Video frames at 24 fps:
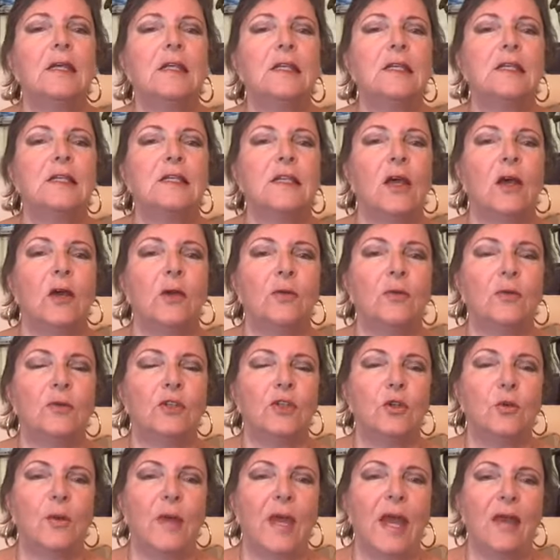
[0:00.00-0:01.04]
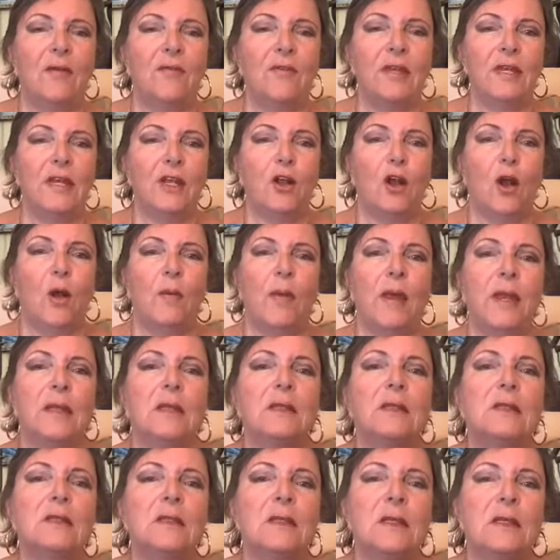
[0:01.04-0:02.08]
So do we have any
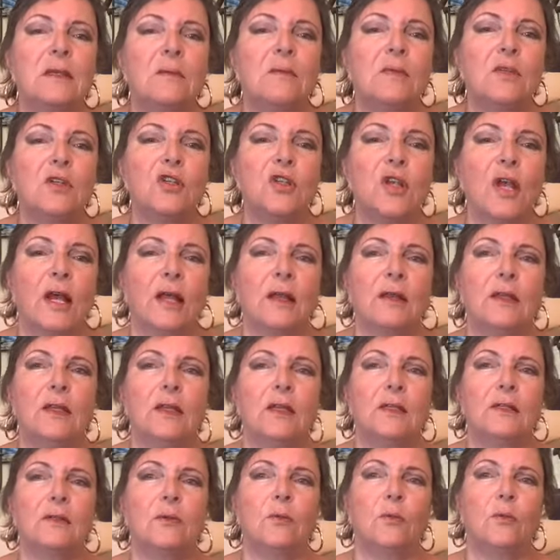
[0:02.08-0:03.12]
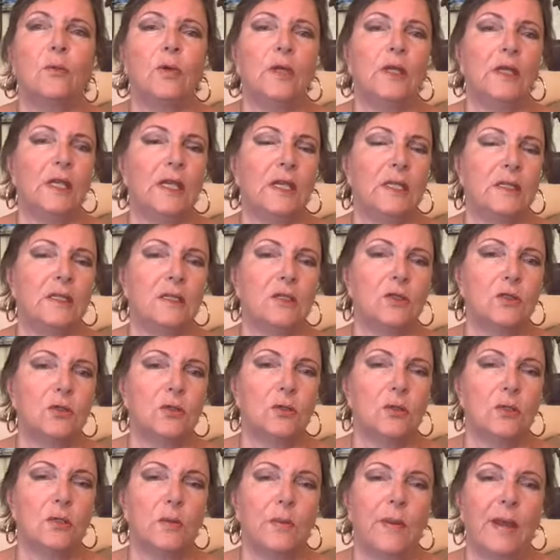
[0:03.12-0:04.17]
comments, Michelle, that we need to
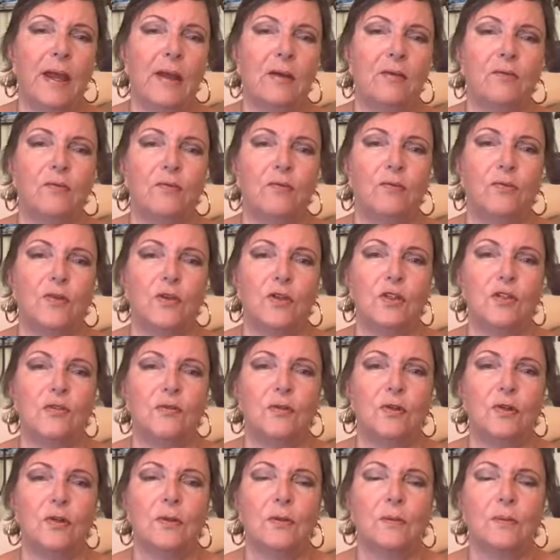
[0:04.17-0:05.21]
talk about first of all?